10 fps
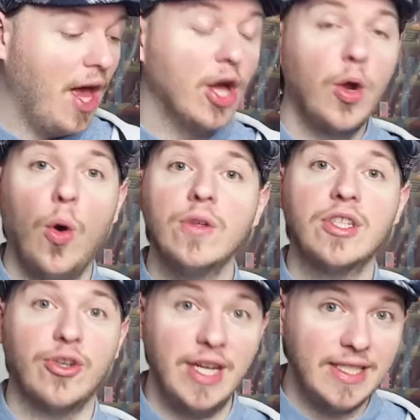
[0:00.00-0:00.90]
called
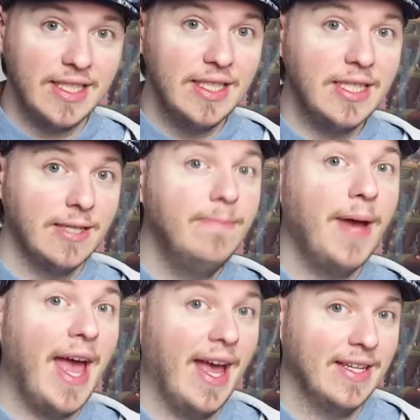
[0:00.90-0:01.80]
Kritzel
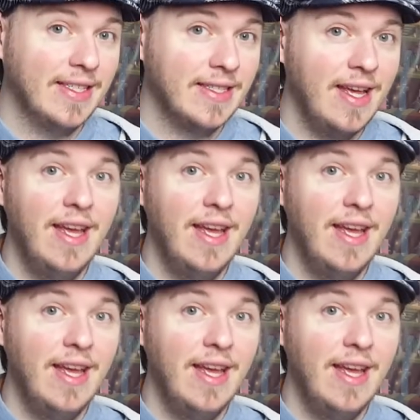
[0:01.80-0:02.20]
Compares.